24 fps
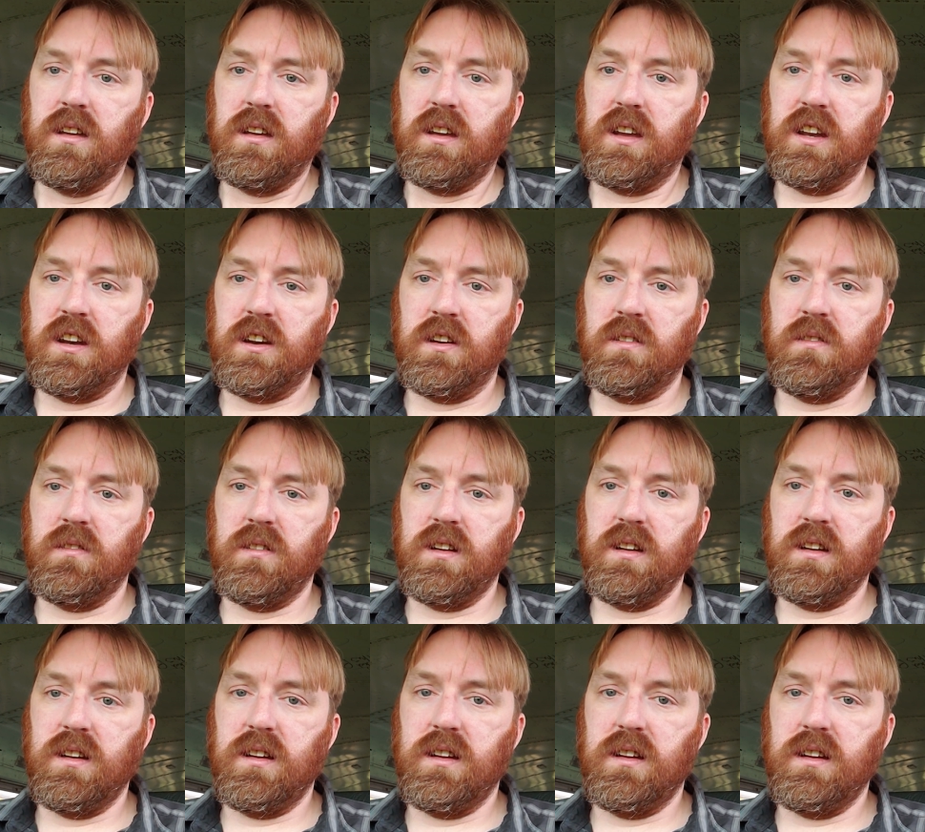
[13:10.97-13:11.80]

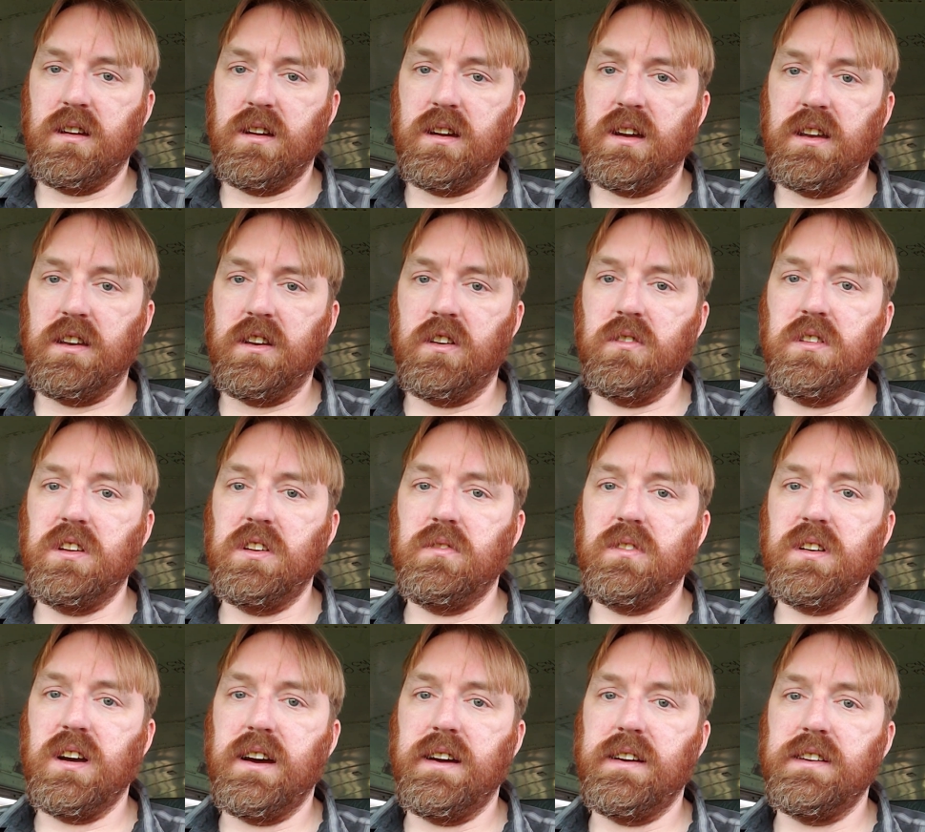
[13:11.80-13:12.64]
I know
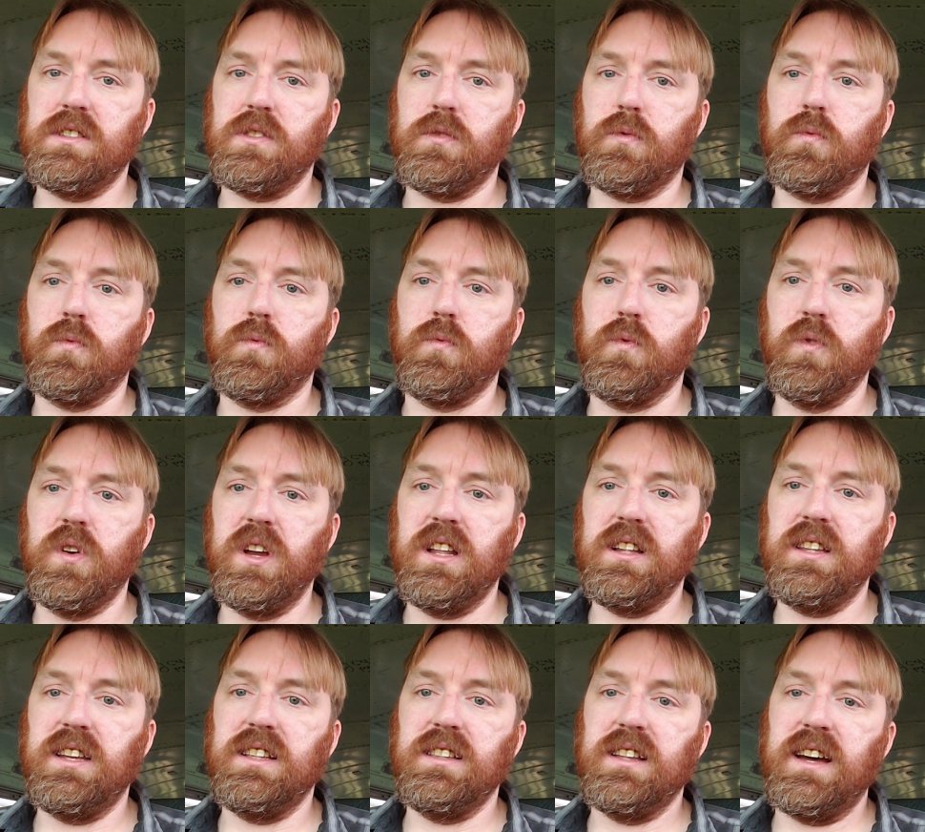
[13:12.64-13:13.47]
you guys
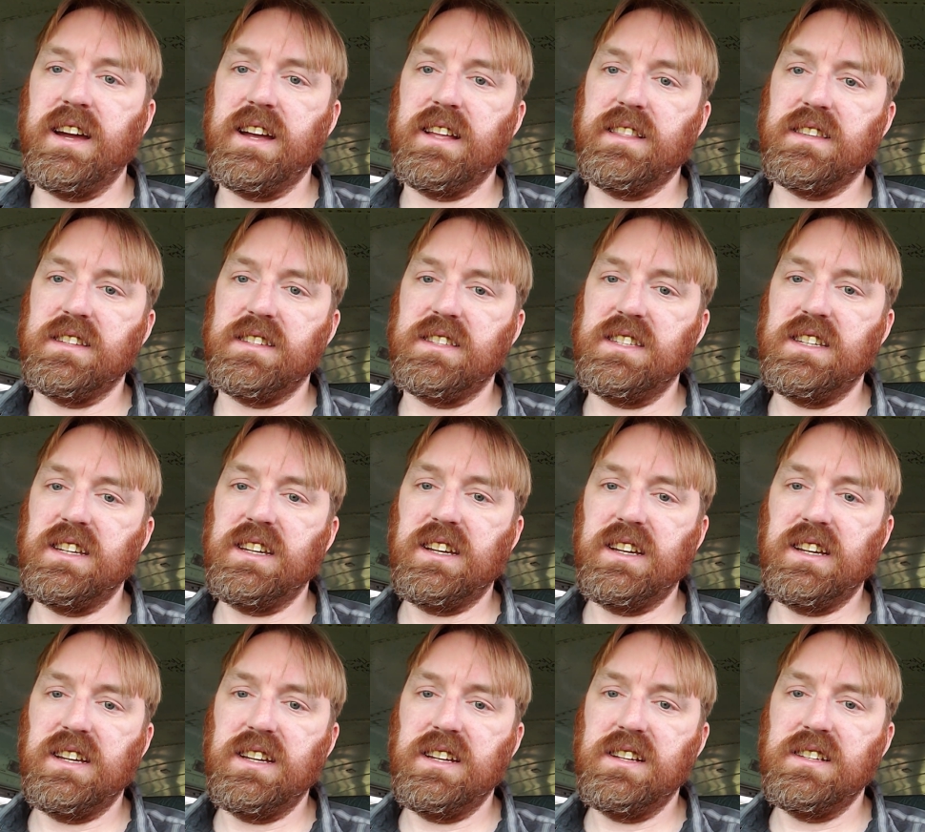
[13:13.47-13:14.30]
really like the
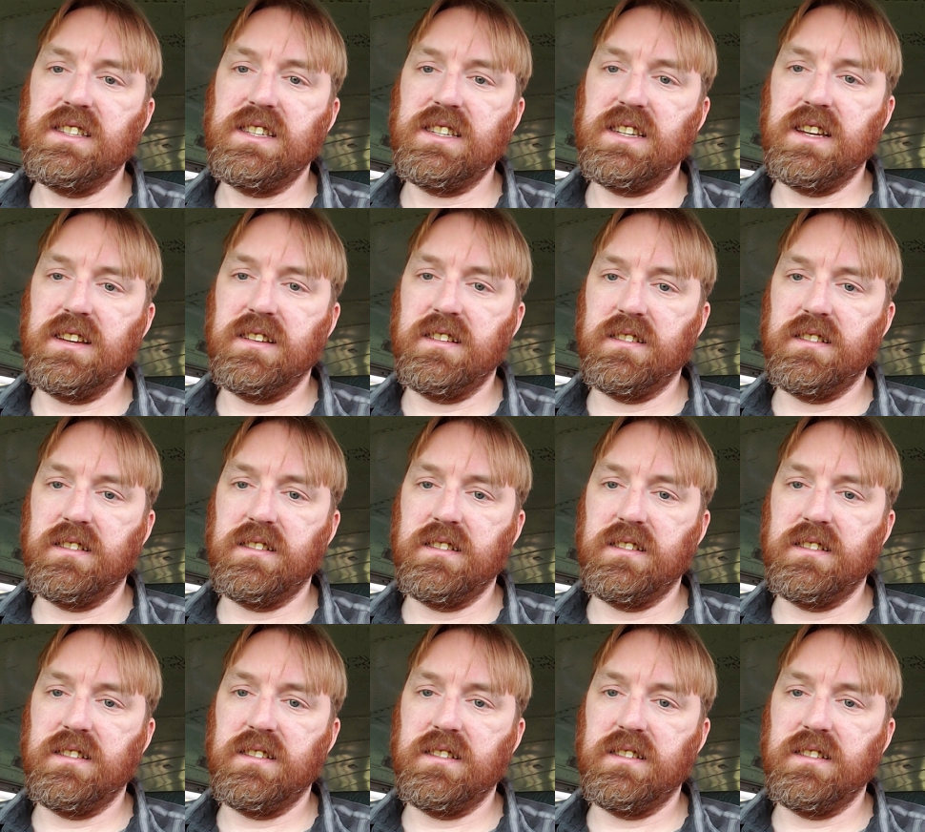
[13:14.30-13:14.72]
CEs,